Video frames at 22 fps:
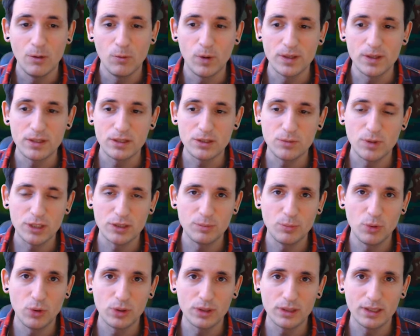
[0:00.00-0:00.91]
What the
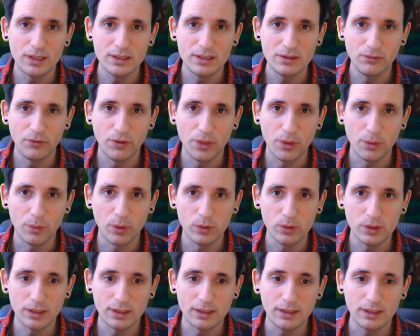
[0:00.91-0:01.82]
Swashbuckler is for the
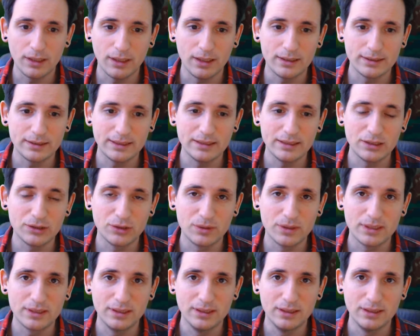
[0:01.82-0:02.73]
Rogue class is a
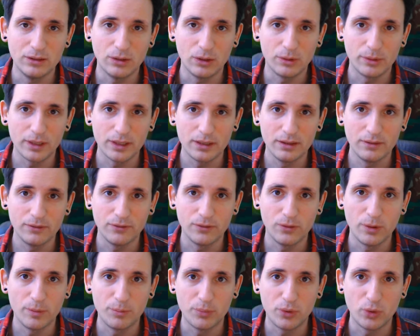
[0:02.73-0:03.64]
Crystalline Oracle
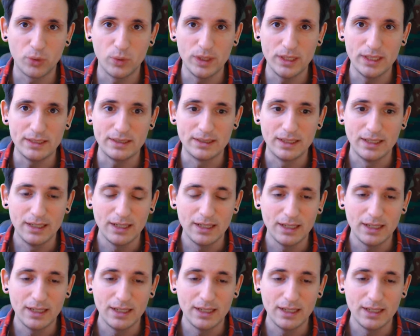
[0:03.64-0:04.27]
for Priest.